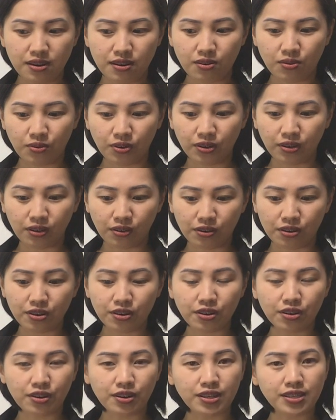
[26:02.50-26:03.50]
or the
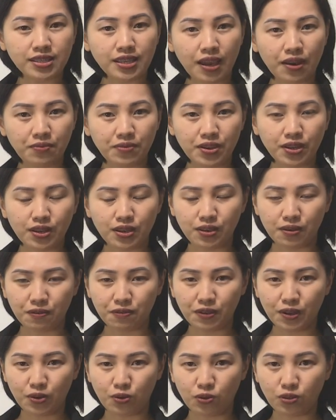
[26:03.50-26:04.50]
learner is having a
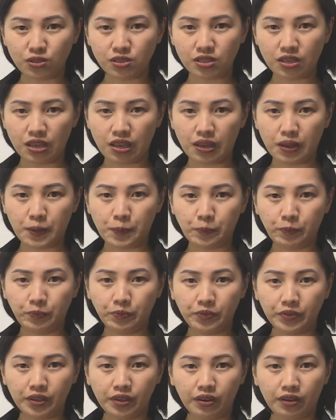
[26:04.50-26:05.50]
difficulty
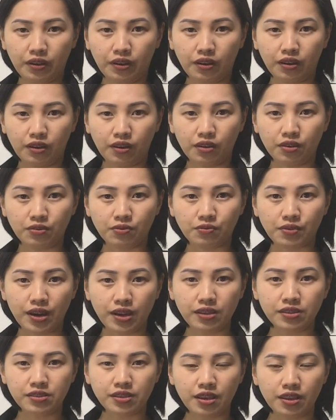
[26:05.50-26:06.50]

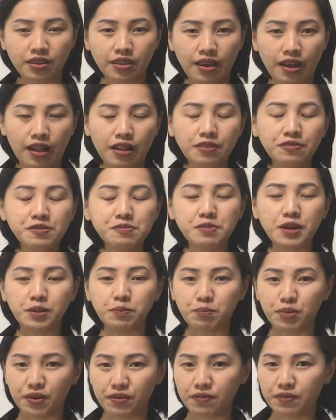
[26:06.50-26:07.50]
writing the alphabet
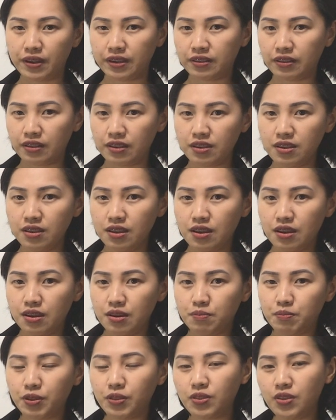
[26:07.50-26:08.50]
perfectly,
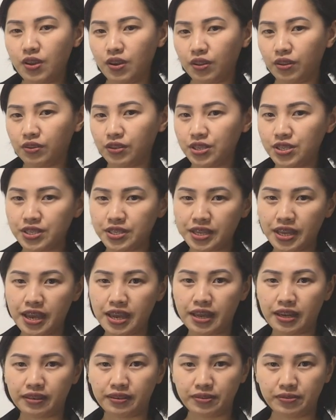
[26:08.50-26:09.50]
but the others
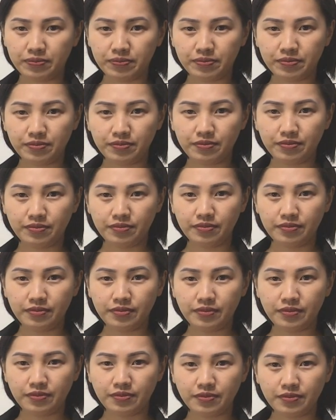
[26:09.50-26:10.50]
can.
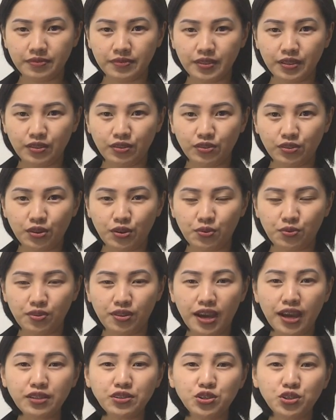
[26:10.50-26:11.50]
So
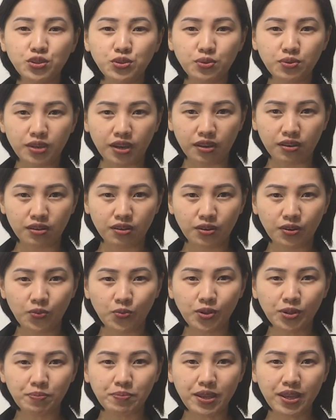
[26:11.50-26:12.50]
that student
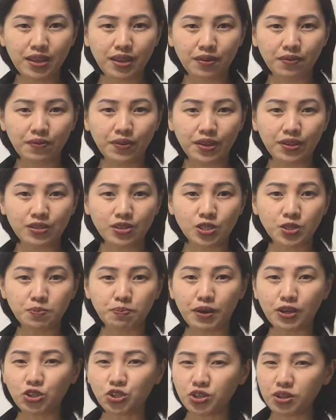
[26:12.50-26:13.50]
will be given
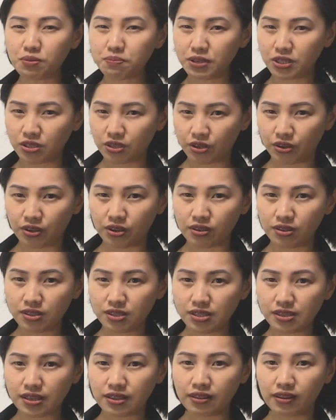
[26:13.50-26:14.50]
special
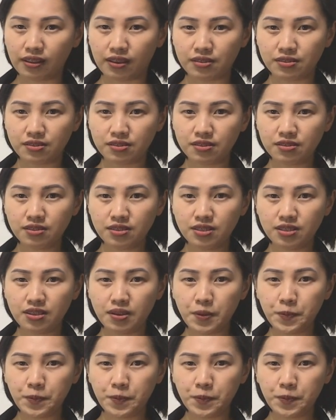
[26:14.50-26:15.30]
materials and lessons